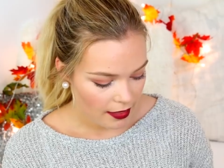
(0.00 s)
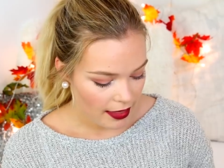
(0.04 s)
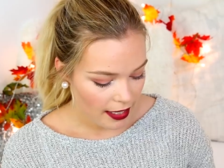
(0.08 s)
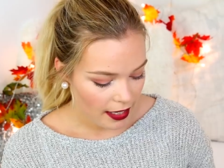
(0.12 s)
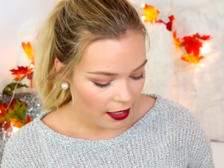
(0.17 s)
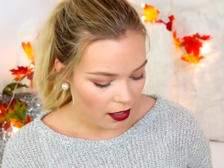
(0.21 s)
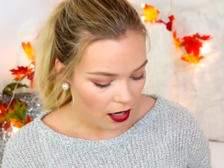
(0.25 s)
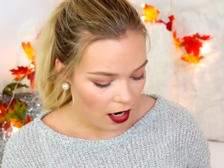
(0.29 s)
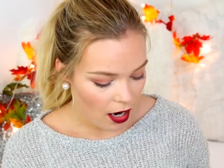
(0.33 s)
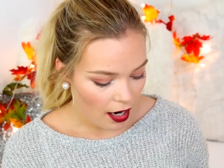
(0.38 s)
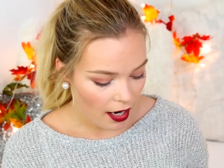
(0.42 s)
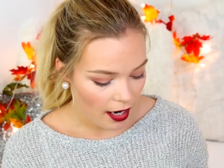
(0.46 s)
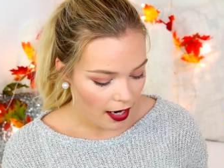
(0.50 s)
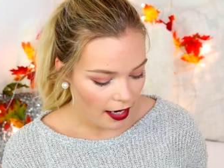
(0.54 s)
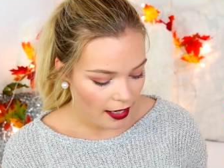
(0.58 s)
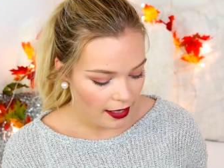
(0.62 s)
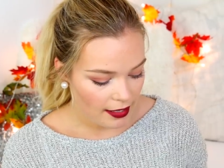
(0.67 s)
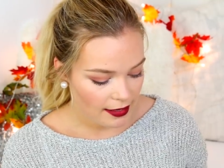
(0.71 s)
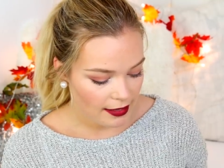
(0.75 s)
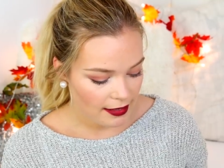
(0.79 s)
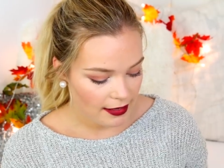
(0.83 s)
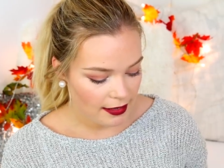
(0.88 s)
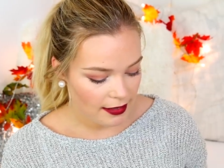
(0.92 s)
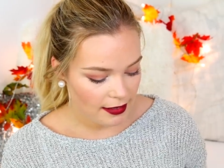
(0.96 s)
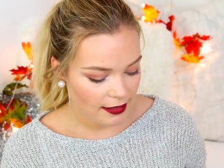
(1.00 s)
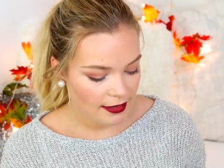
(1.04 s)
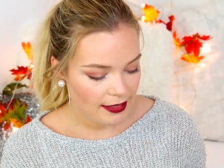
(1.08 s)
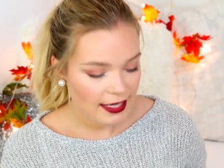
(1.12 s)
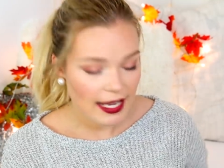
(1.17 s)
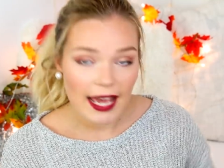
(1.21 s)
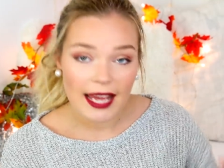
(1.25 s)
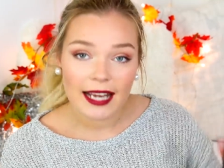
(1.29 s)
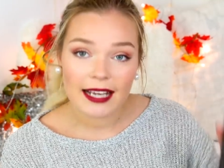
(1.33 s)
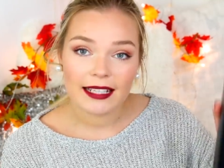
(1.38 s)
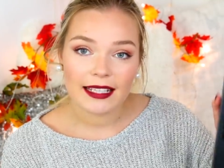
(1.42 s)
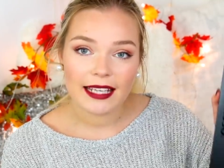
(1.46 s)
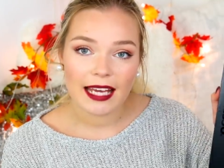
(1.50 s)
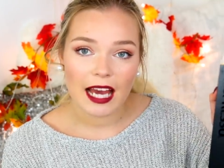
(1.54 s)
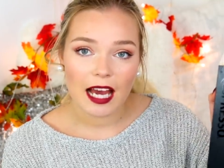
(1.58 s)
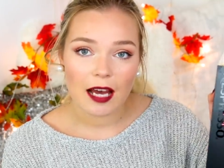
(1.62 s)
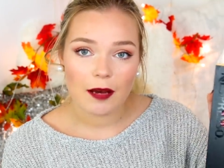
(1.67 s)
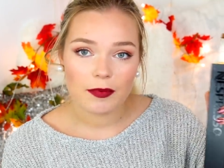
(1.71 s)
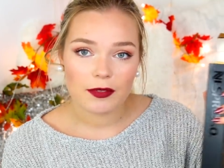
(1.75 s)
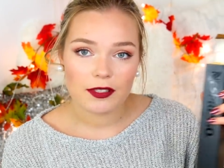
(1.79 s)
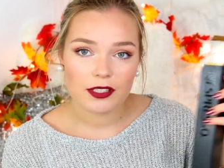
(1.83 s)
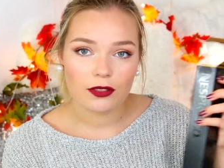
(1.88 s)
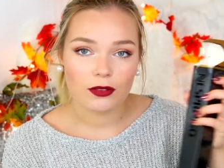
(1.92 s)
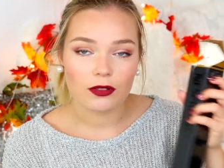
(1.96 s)
There are 10
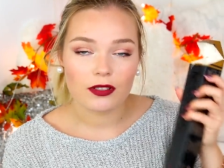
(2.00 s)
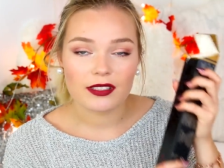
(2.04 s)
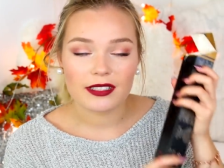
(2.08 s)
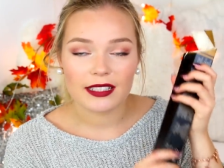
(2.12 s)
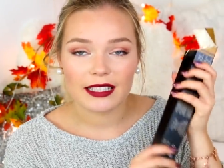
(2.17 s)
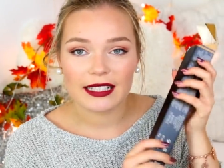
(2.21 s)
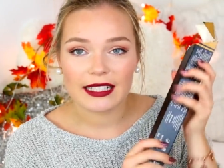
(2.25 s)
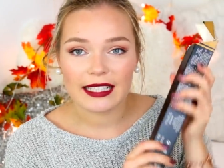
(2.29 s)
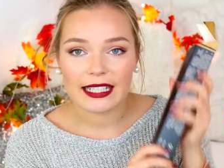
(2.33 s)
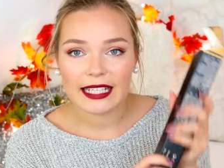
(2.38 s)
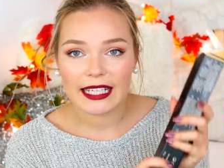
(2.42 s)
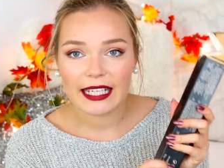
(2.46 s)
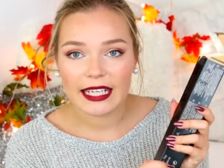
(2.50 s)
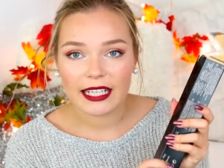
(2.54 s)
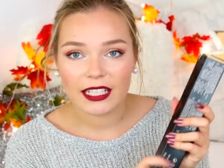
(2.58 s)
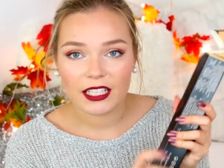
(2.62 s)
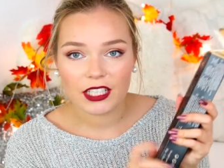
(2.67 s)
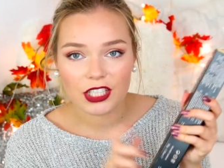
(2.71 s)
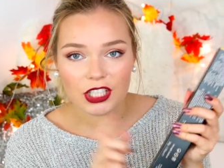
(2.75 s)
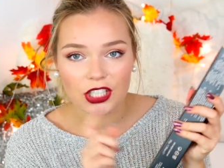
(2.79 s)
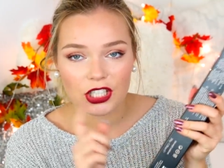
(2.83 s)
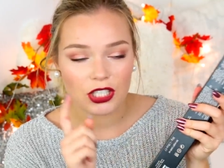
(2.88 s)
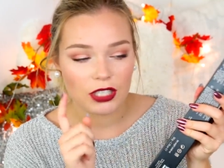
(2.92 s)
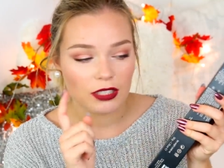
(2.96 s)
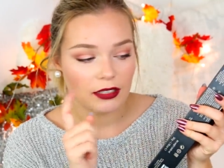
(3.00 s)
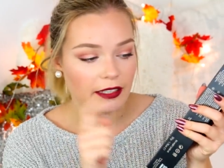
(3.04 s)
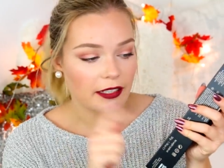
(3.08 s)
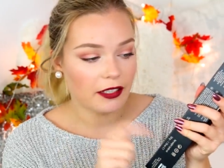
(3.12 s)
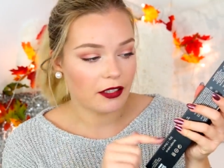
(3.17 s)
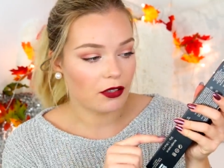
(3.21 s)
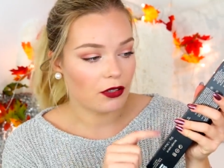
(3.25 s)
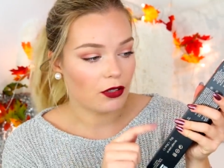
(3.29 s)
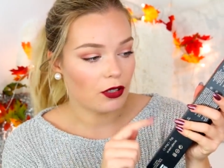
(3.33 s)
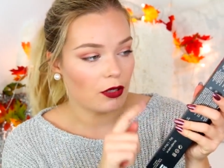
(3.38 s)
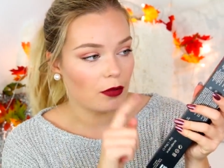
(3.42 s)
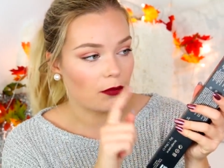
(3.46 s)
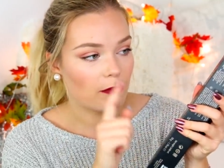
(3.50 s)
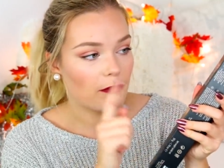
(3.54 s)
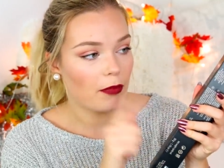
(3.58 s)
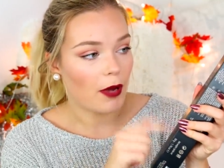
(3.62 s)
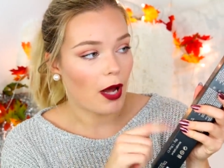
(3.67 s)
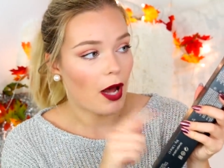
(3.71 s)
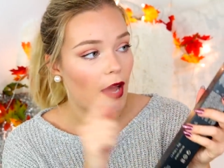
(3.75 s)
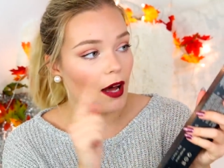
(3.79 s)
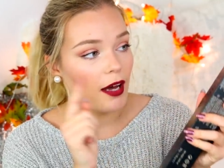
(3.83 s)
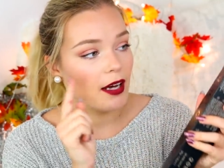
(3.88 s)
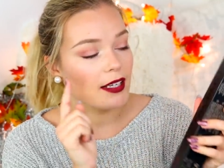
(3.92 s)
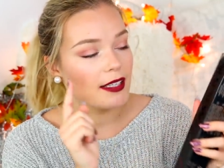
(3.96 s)
capsules in each little
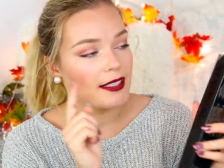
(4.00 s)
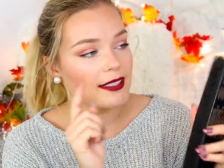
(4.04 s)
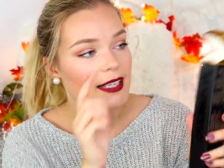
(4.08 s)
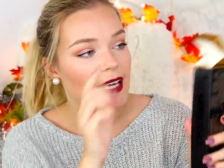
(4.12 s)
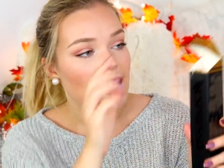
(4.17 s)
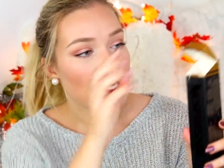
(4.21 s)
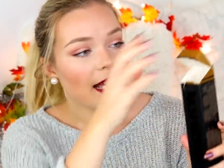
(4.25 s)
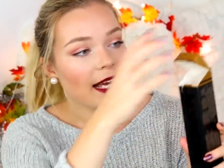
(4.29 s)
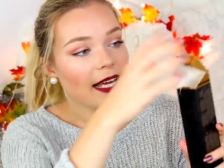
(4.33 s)
box.